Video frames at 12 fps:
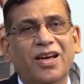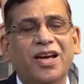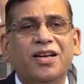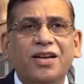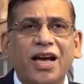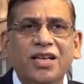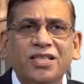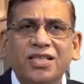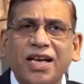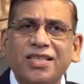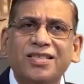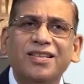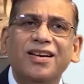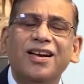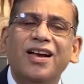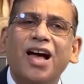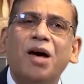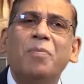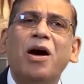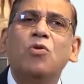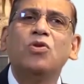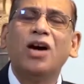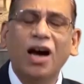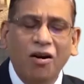It tells us
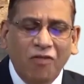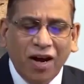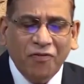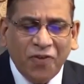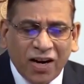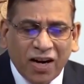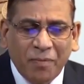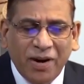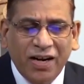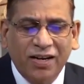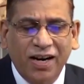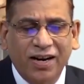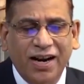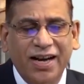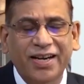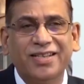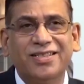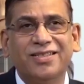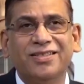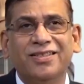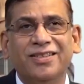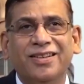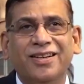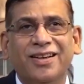about our fundamental rights
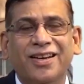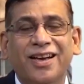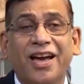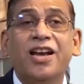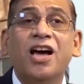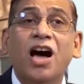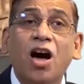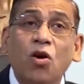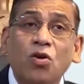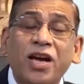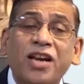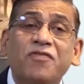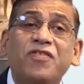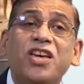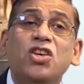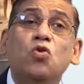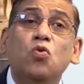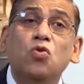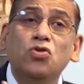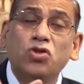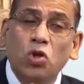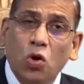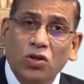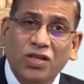and how can we
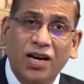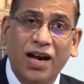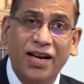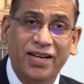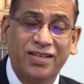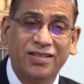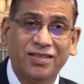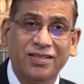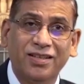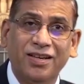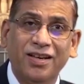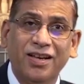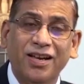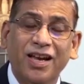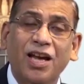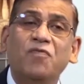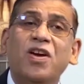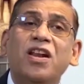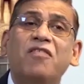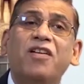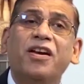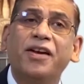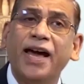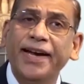use those rights. And when
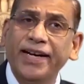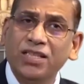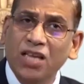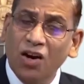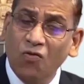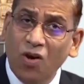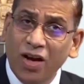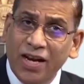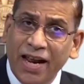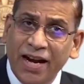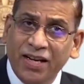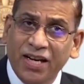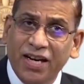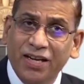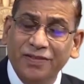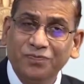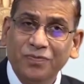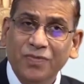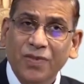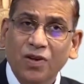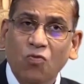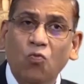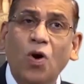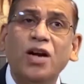our rights are violated,
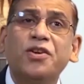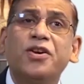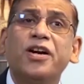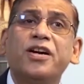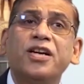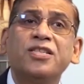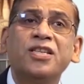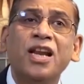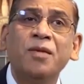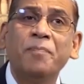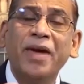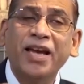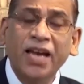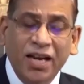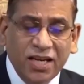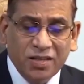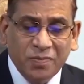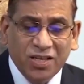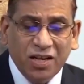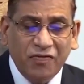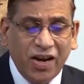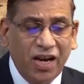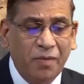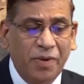what redressal mechanism is
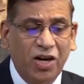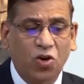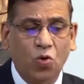available